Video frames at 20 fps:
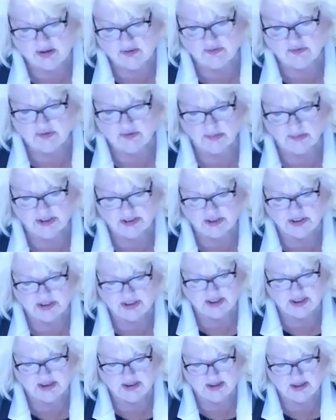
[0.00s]
on for
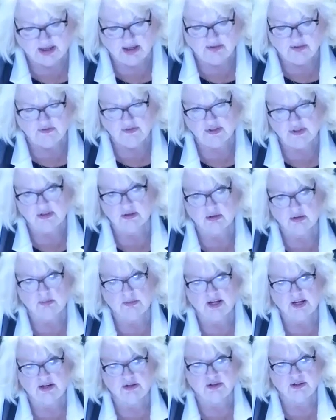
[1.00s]
budgeting and fiscal
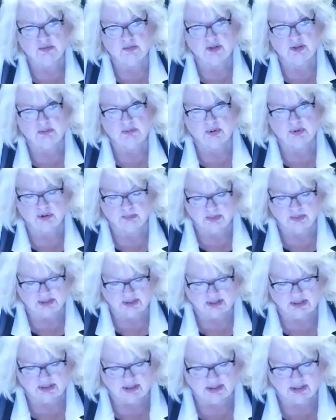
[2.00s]
management
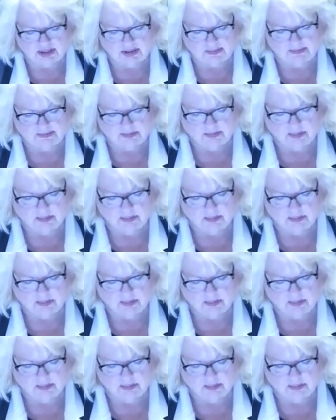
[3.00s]
purposes.